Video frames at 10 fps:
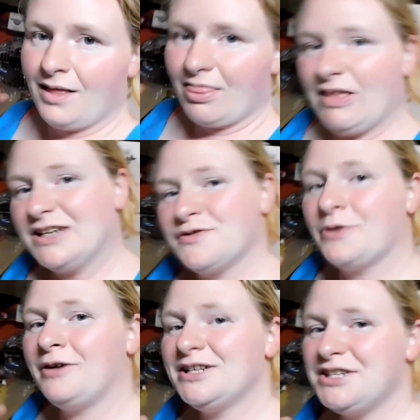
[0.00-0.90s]
Thanks for
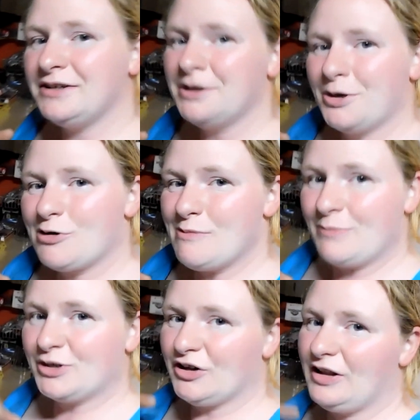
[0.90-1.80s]
watching.
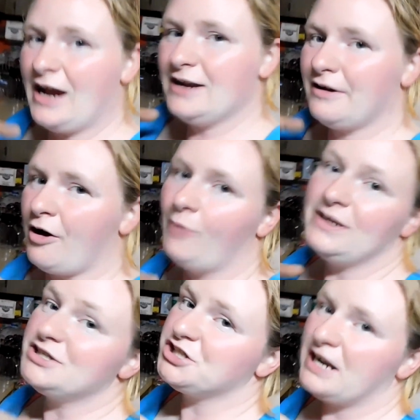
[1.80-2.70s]
Remember to like,
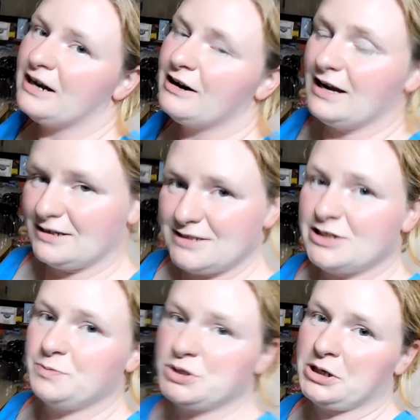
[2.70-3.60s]
comment, share, and
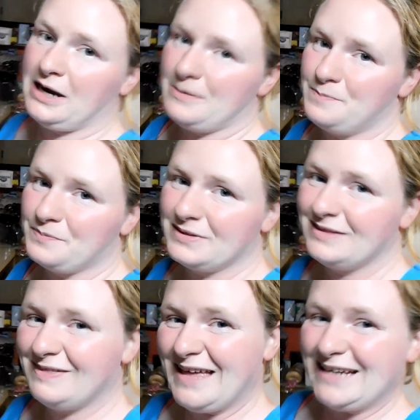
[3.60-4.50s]
subscribe.
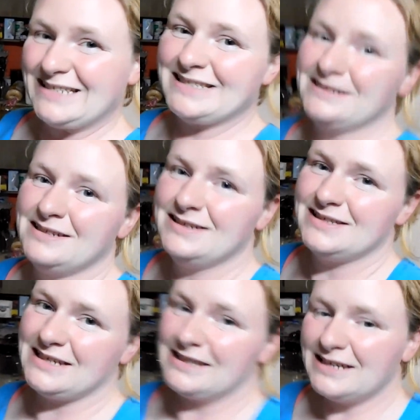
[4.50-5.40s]
Thanks.
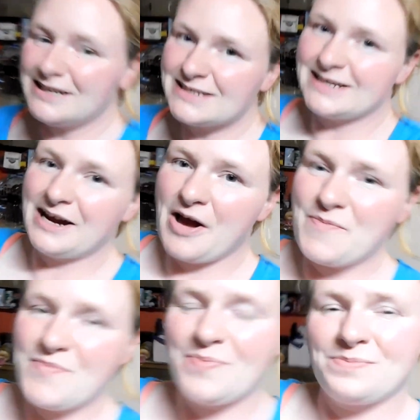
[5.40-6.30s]
See you next time.